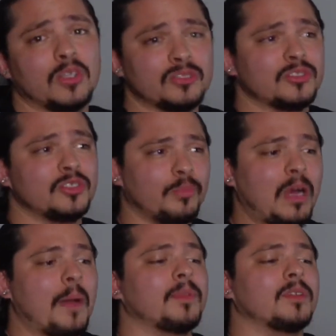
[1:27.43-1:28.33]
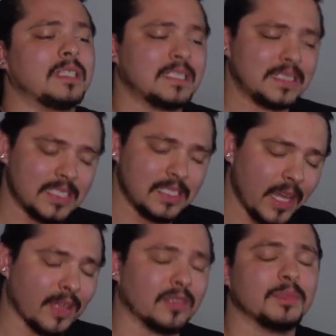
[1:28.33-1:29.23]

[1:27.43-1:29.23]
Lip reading: Those are still popular today.